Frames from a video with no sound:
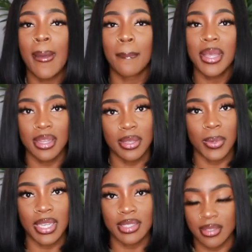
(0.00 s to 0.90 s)
But
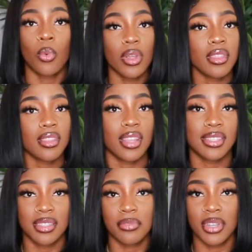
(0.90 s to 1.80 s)
anyways, one thing that I
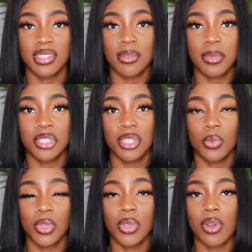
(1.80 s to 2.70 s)
did forget to mention,
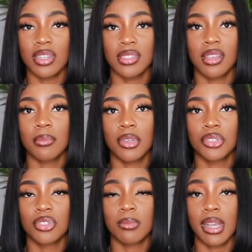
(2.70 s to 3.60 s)
when you are taking
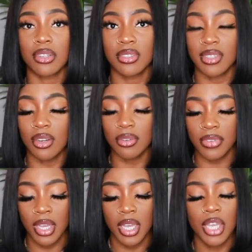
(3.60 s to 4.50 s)
pictures by
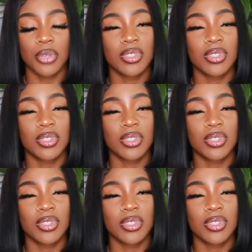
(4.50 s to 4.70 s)
yourself, you